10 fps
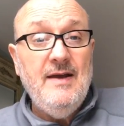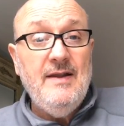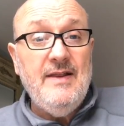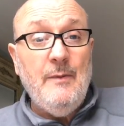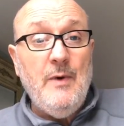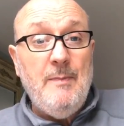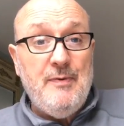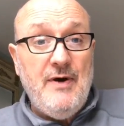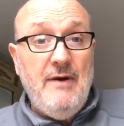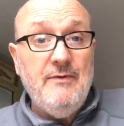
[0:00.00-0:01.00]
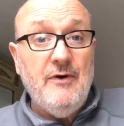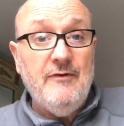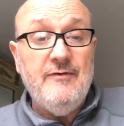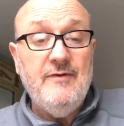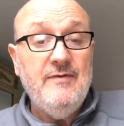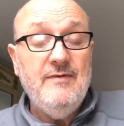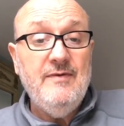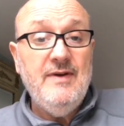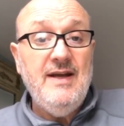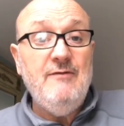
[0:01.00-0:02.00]
that we're proud of.
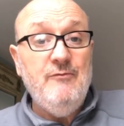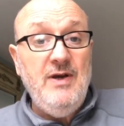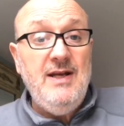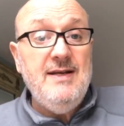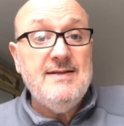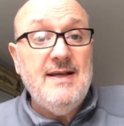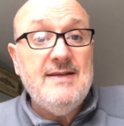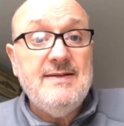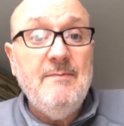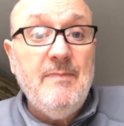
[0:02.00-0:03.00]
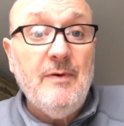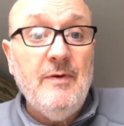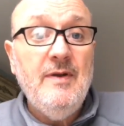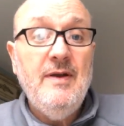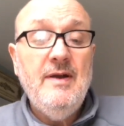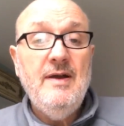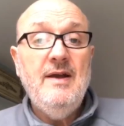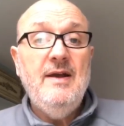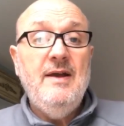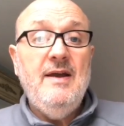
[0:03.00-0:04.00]
It really is that simple.
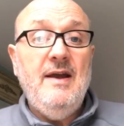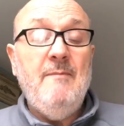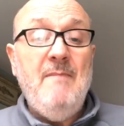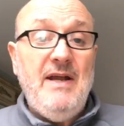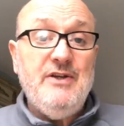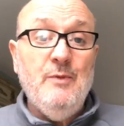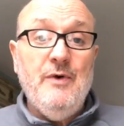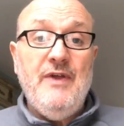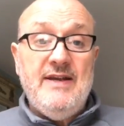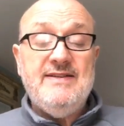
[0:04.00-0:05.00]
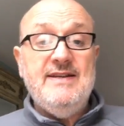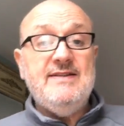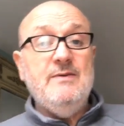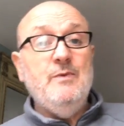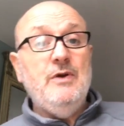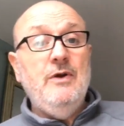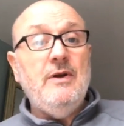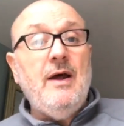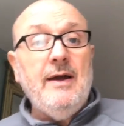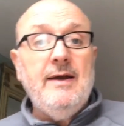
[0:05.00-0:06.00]
Imagine what that system would look
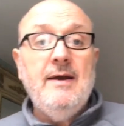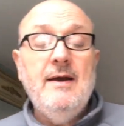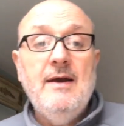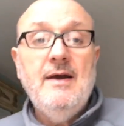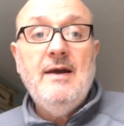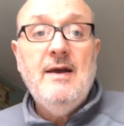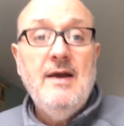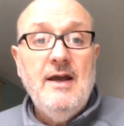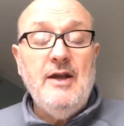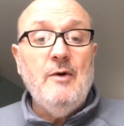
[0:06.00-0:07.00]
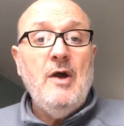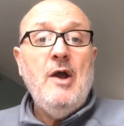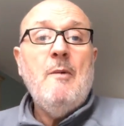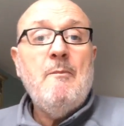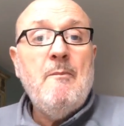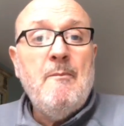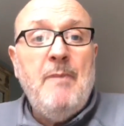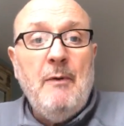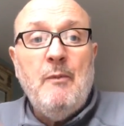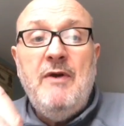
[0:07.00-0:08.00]
like. You know,
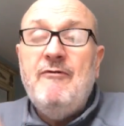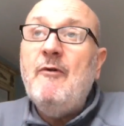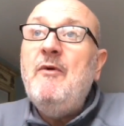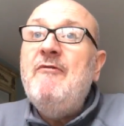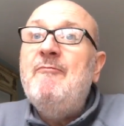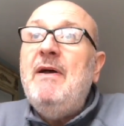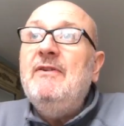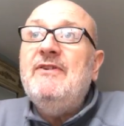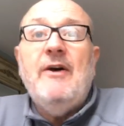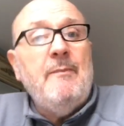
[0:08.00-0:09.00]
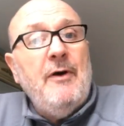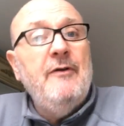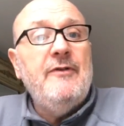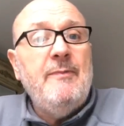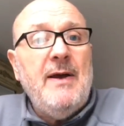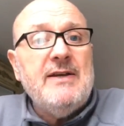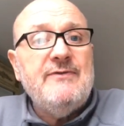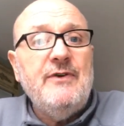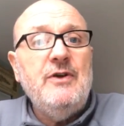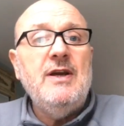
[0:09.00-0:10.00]
but we've built up over the past
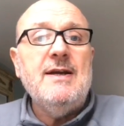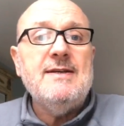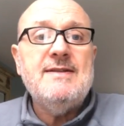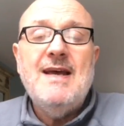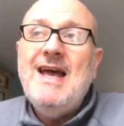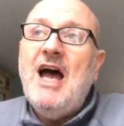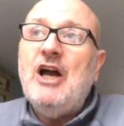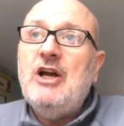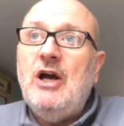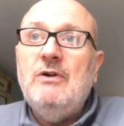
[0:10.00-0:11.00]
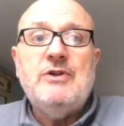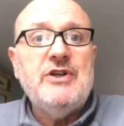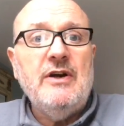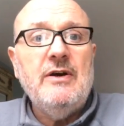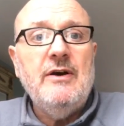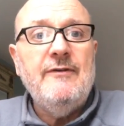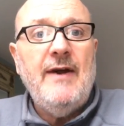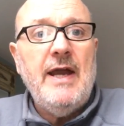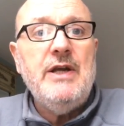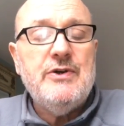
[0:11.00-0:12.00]
few years a culture of
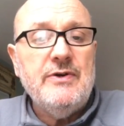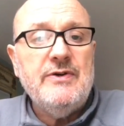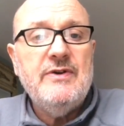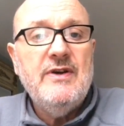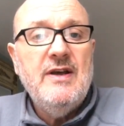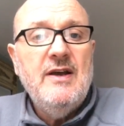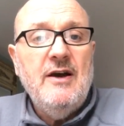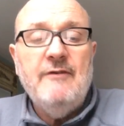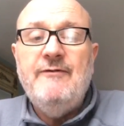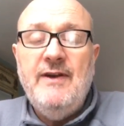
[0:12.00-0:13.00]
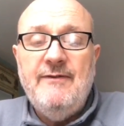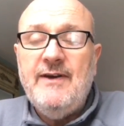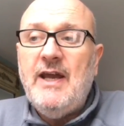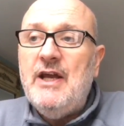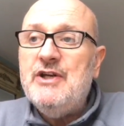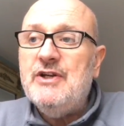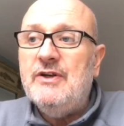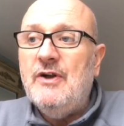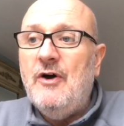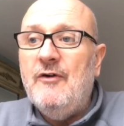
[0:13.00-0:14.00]
hatred, of
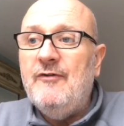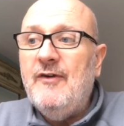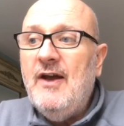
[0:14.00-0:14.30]
vilification, of